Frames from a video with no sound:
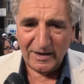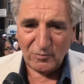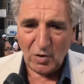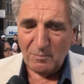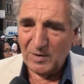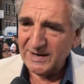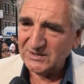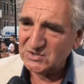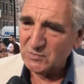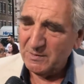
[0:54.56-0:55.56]
Rob
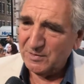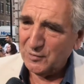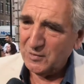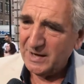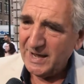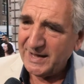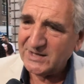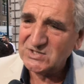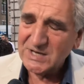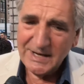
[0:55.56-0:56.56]
Brydon swimming through your
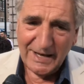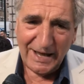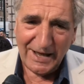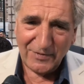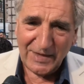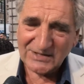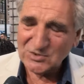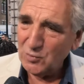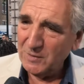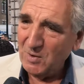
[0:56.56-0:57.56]
legs. That's
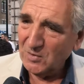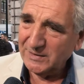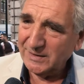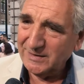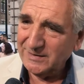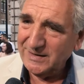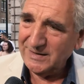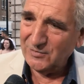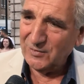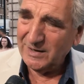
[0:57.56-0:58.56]
all the bonding you
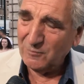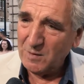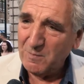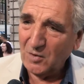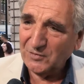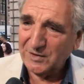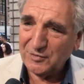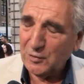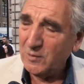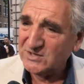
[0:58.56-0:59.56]
need, really. We bonded
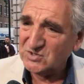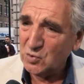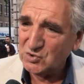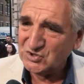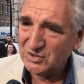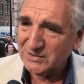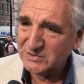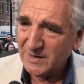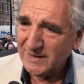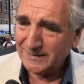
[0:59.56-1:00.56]
through exhaustion as
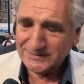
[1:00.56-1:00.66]
well.